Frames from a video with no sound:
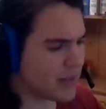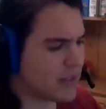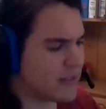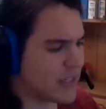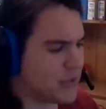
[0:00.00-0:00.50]
that
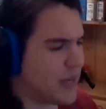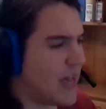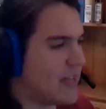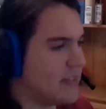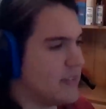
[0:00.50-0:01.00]
the tech tree
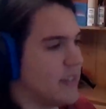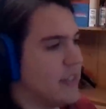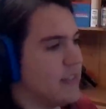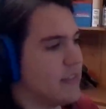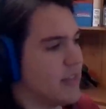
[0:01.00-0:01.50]
has
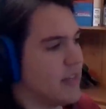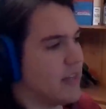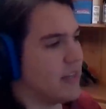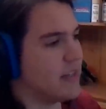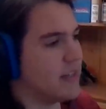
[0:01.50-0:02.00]
is
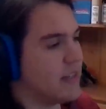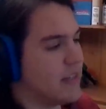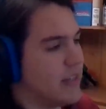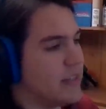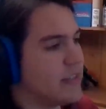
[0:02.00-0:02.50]

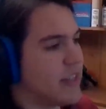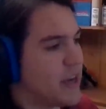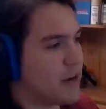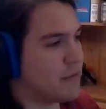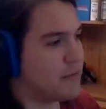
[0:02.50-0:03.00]

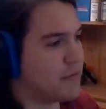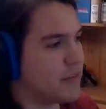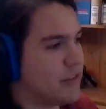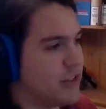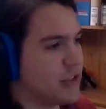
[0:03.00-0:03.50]
instead of
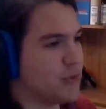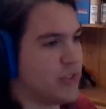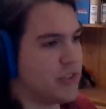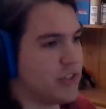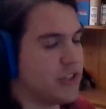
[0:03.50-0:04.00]
just
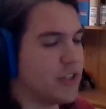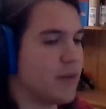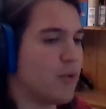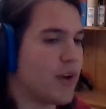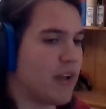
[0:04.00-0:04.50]
researching
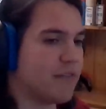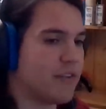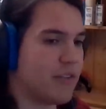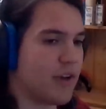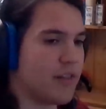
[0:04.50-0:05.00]
them one
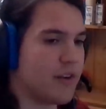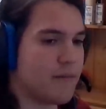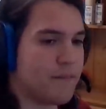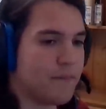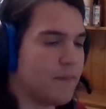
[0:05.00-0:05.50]
after the other
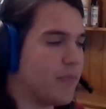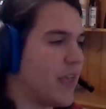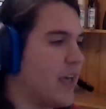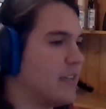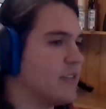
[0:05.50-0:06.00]

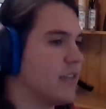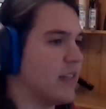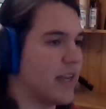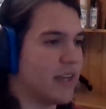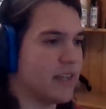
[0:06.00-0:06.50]
as
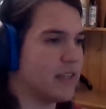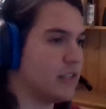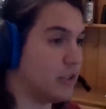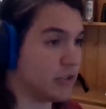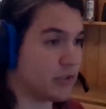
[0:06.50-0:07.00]
like
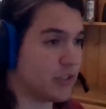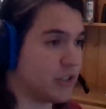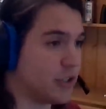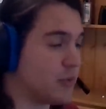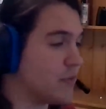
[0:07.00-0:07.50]
your
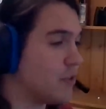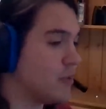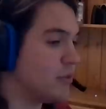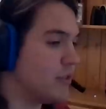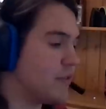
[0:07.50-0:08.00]
traditional
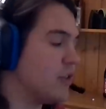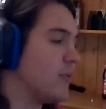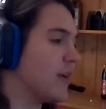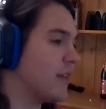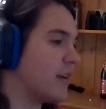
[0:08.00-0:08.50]
reform tree for your
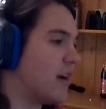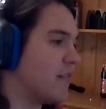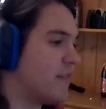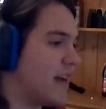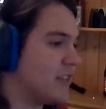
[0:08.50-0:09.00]
regular
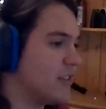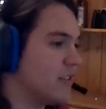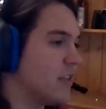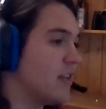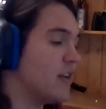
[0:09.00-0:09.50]
Han
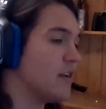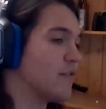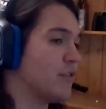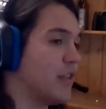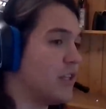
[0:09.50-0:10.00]
factions,
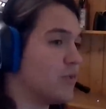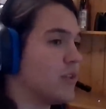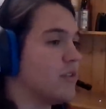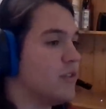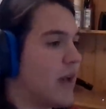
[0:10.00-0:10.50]
for these
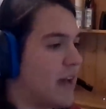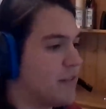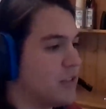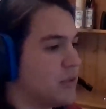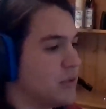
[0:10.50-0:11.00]
ones you
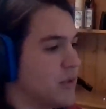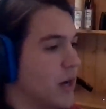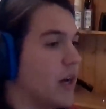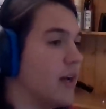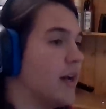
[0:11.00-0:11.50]
have to
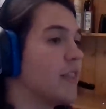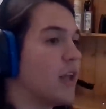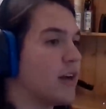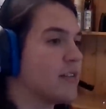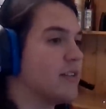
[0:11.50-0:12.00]

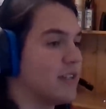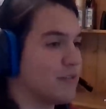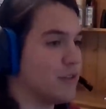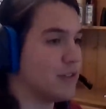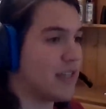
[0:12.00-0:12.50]
unlock the
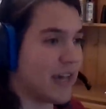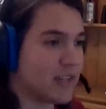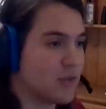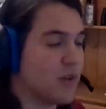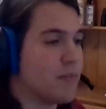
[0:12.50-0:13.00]
different
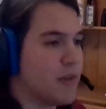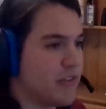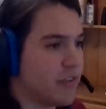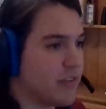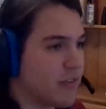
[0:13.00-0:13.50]
techs with
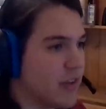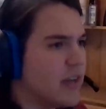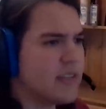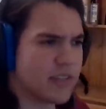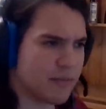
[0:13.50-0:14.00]
missions.
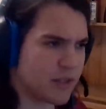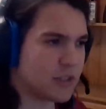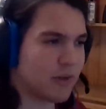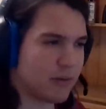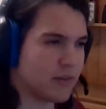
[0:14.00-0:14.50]
Similar
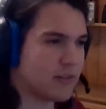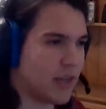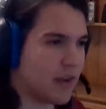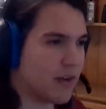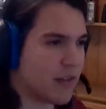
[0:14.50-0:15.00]
to what we were
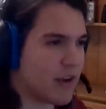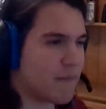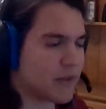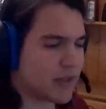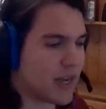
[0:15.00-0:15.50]
saying earlier
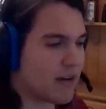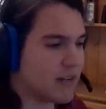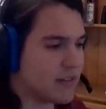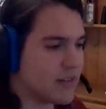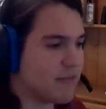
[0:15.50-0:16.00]
about the
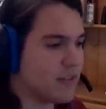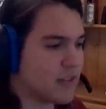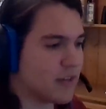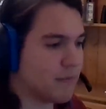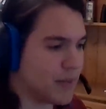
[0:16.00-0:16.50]
characters having
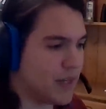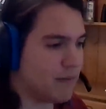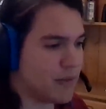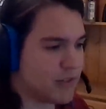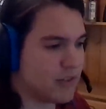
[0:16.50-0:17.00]
to complete
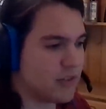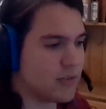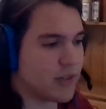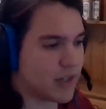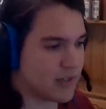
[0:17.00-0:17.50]
missions
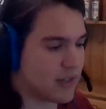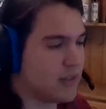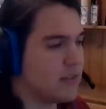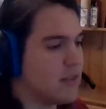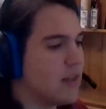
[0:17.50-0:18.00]
to unlock
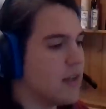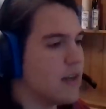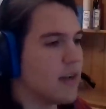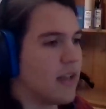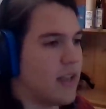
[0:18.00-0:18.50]
skills,
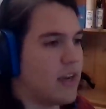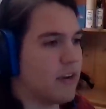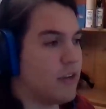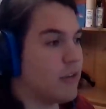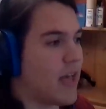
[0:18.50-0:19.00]
here
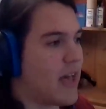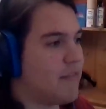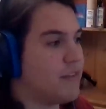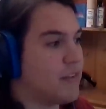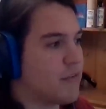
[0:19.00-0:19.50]
you'll
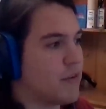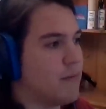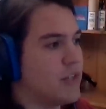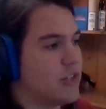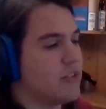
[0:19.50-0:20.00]
have the
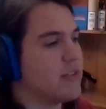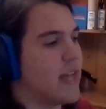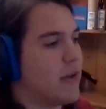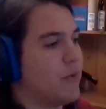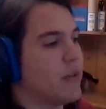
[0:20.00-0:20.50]
different missions
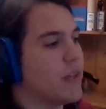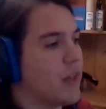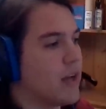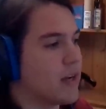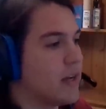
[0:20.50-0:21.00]
that will
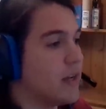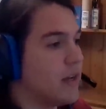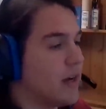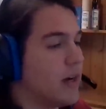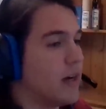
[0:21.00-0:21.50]
unlock
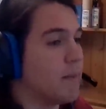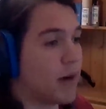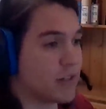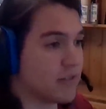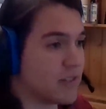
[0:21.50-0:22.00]

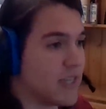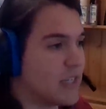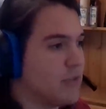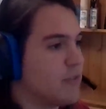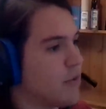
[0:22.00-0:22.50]
parts of the tech tree